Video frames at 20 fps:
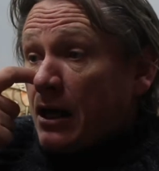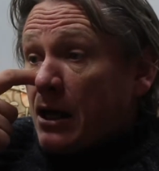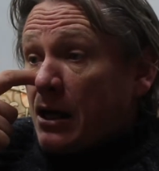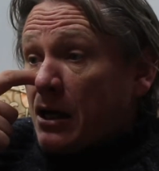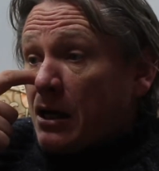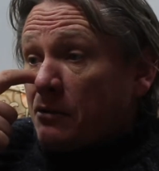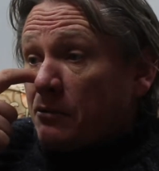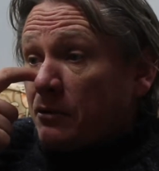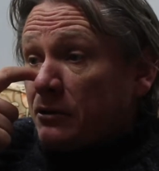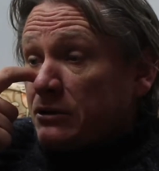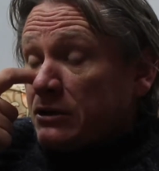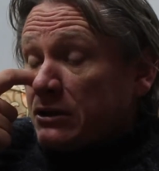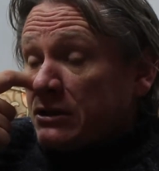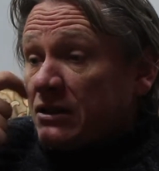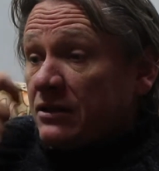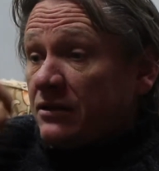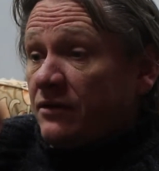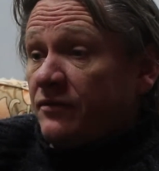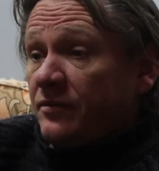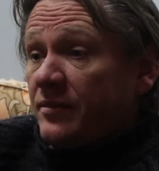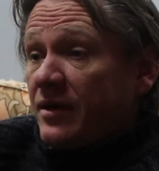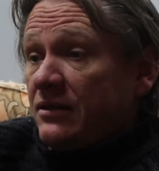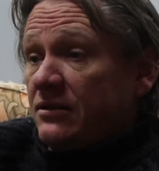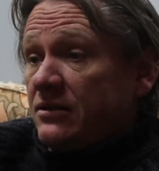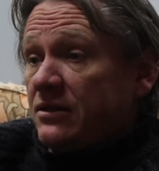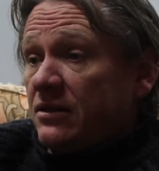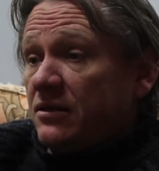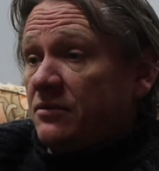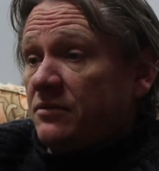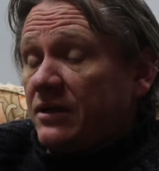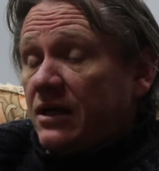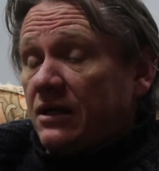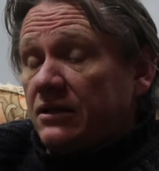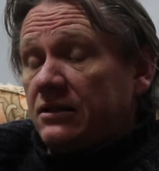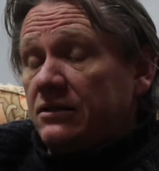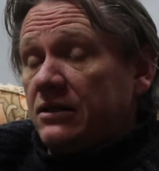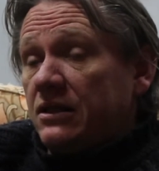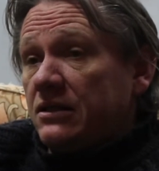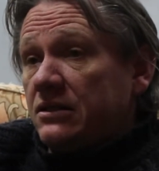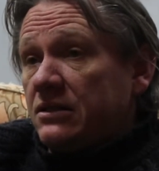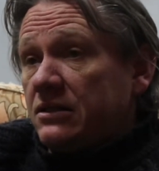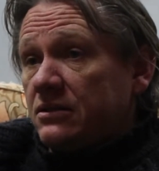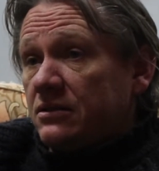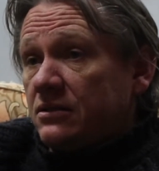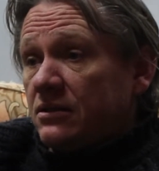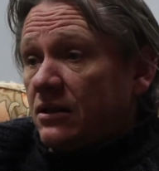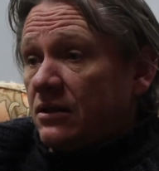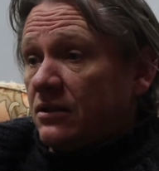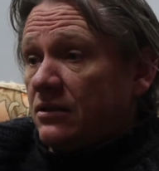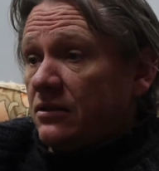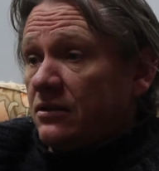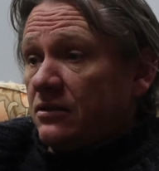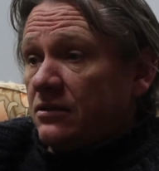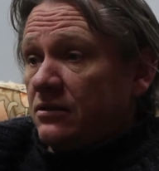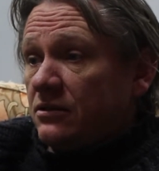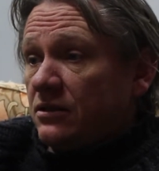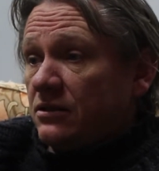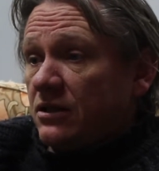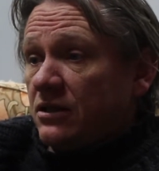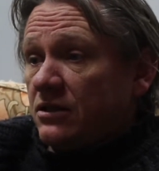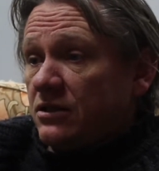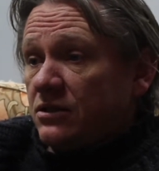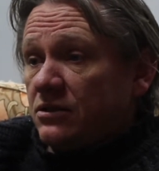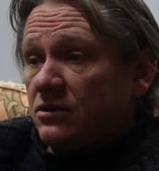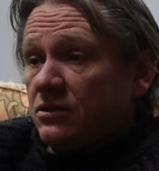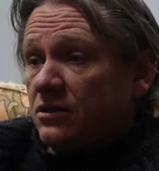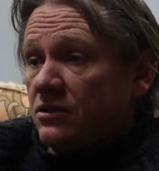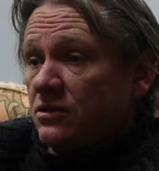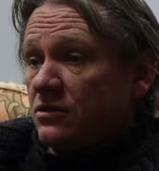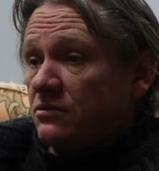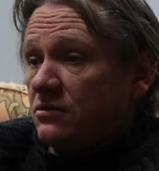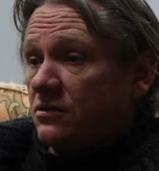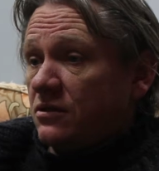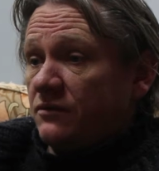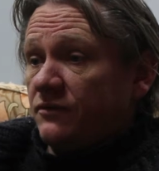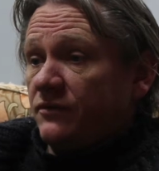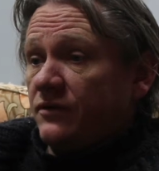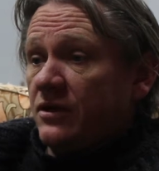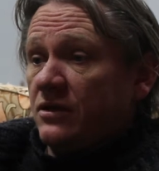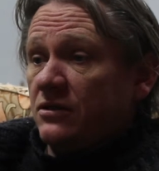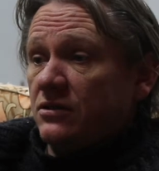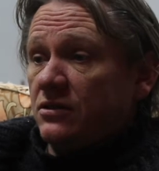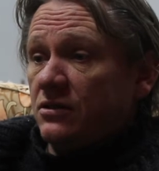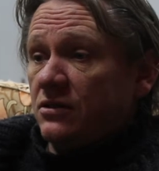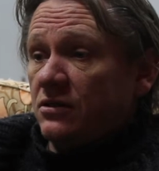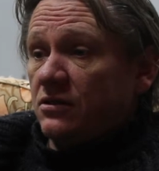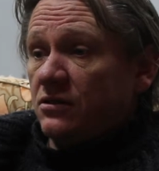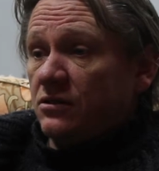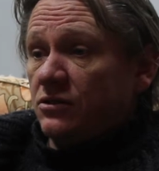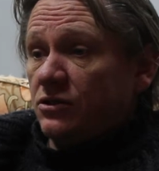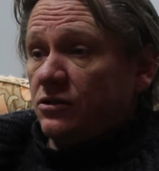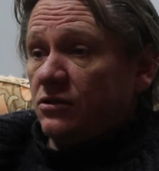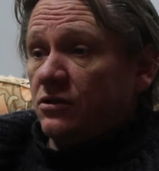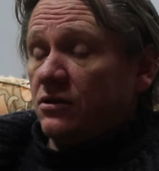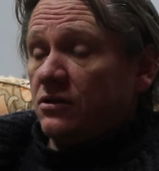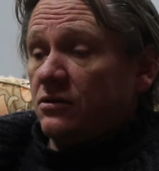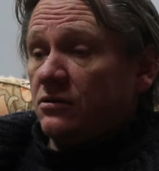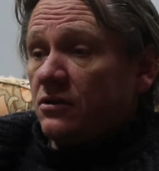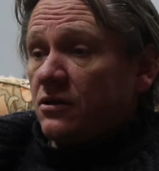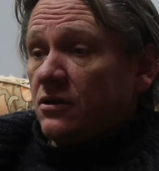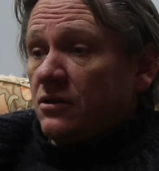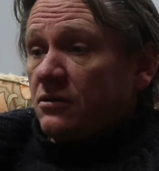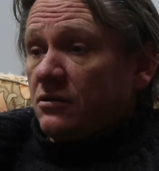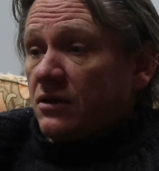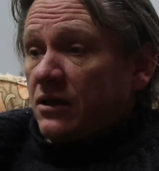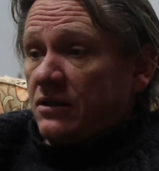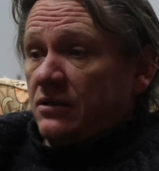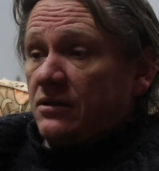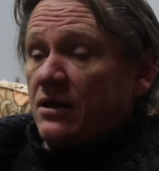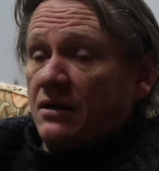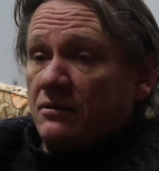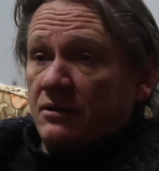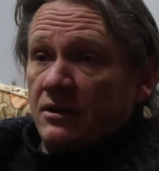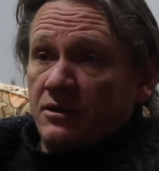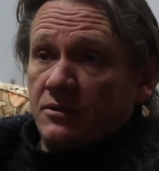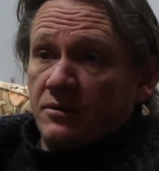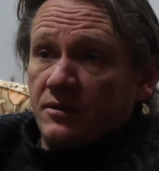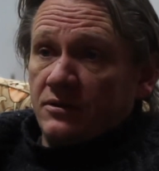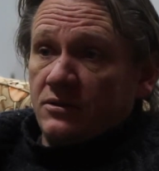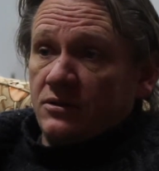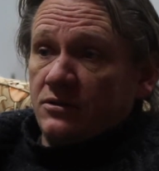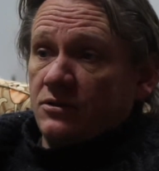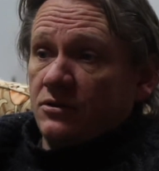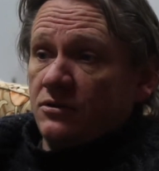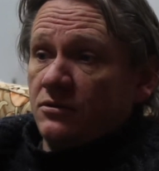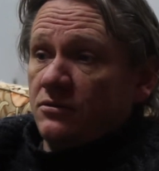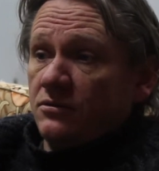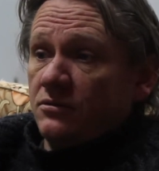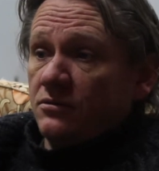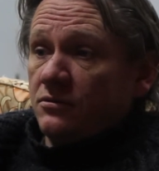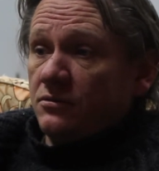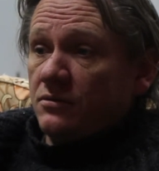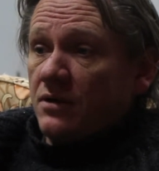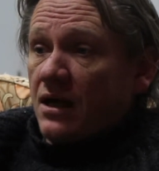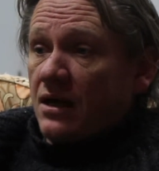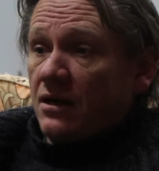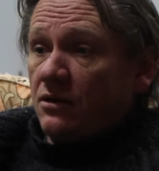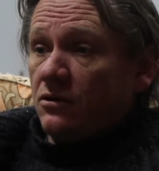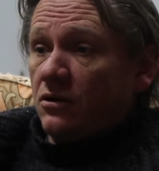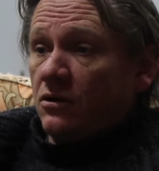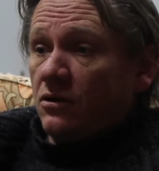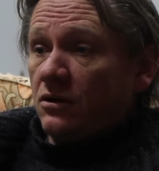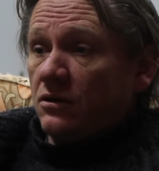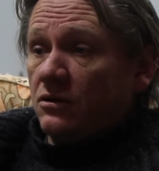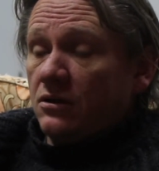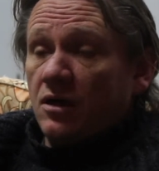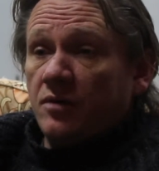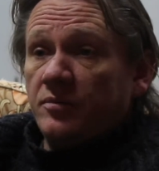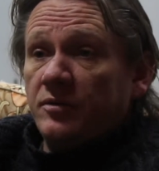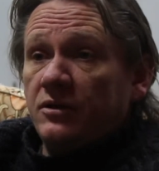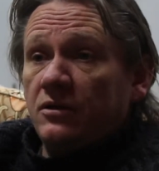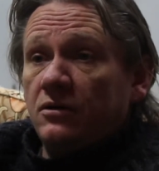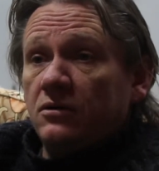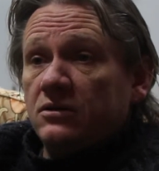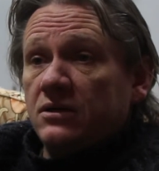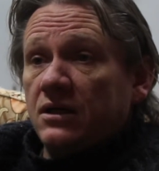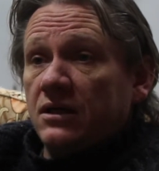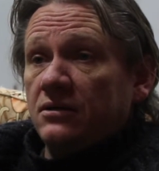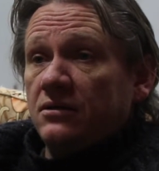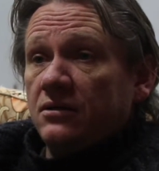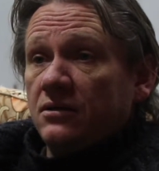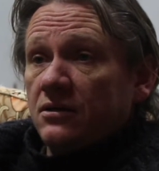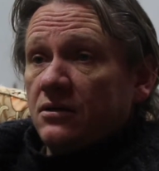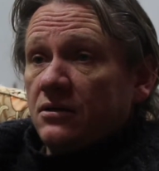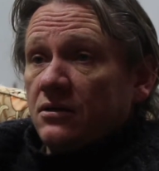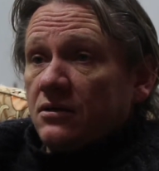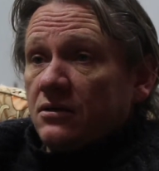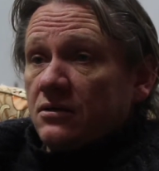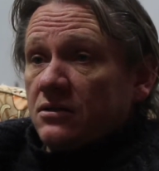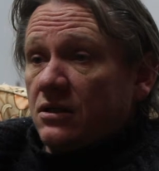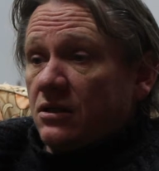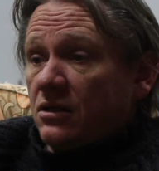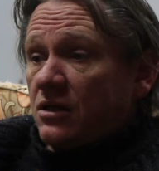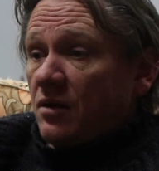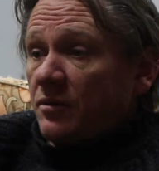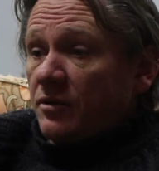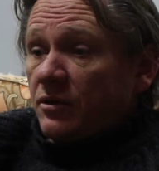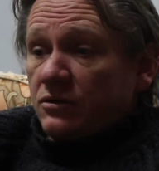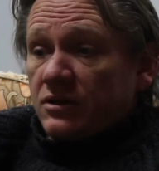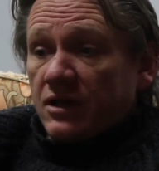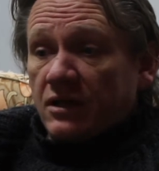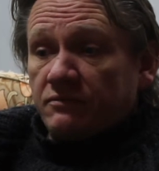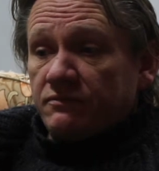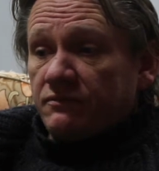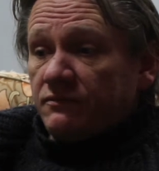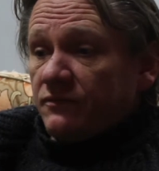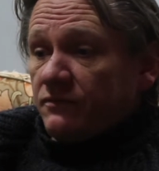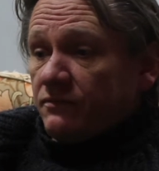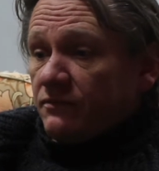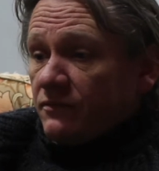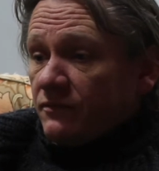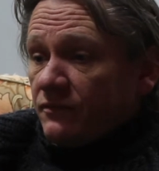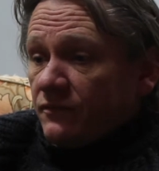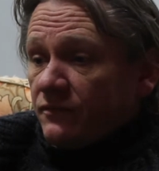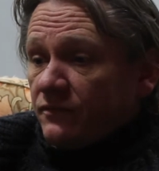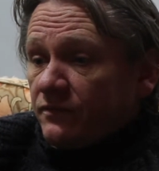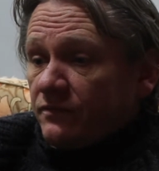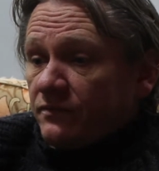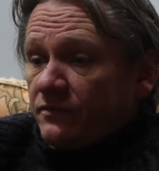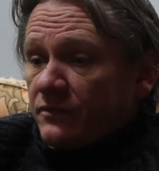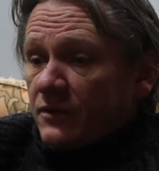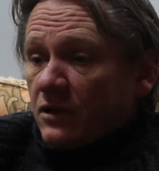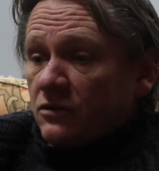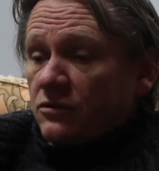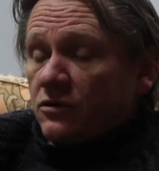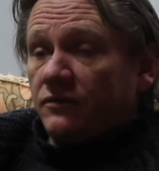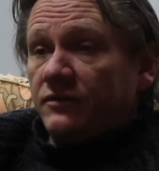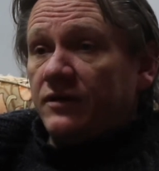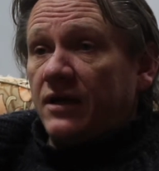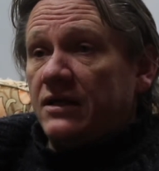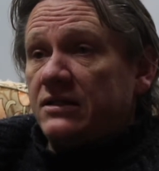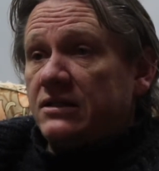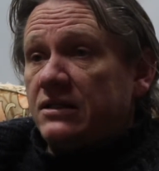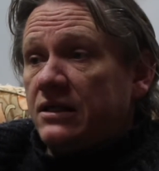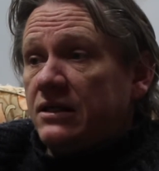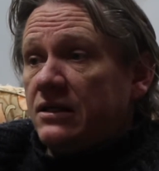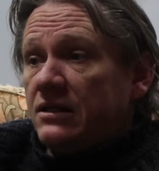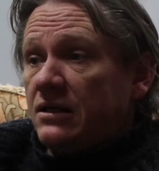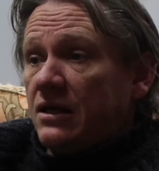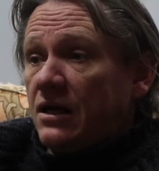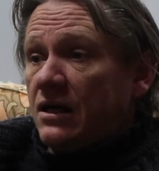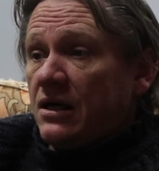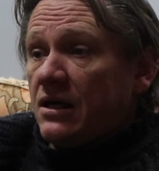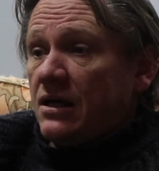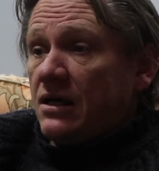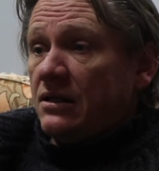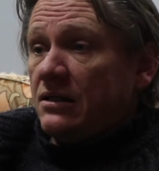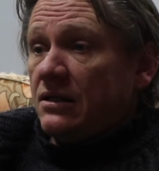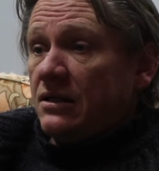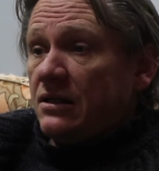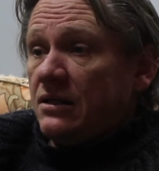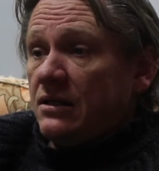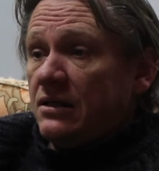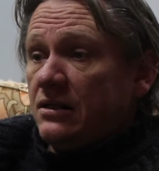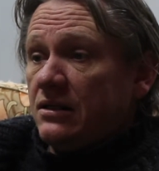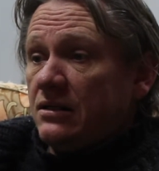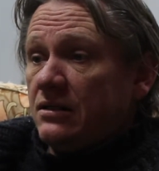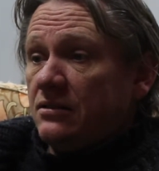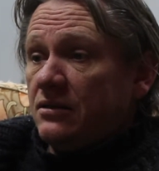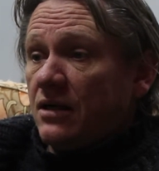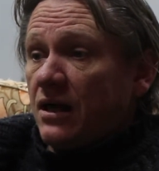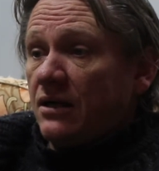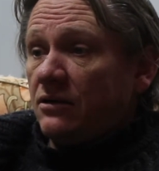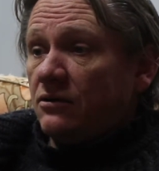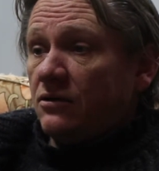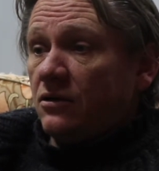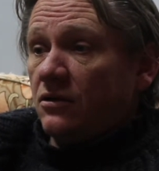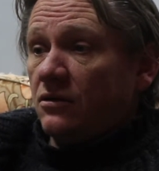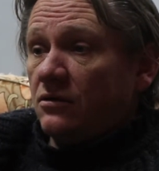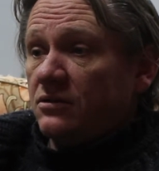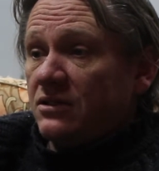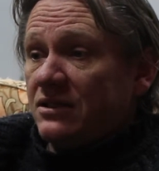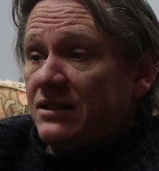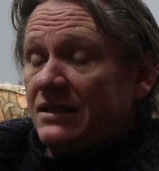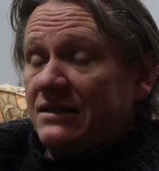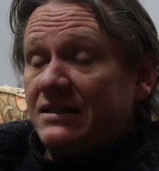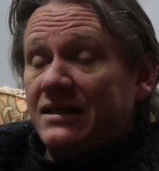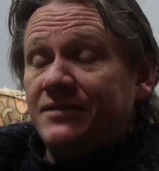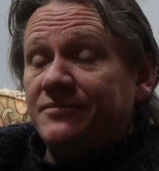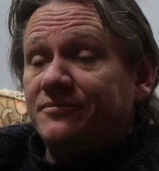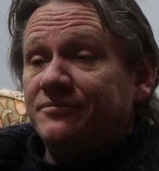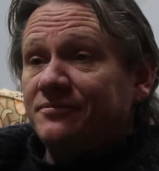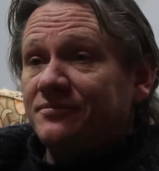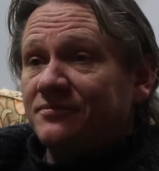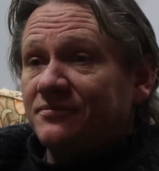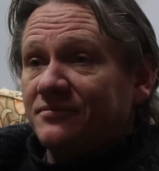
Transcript: and once it's in the fermenter, we add the yeast, and the yeast just converts the sugar in that liquid to alcohol and carbon dioxide. So the carbon dioxide goes off nicely and the alcohol stays in.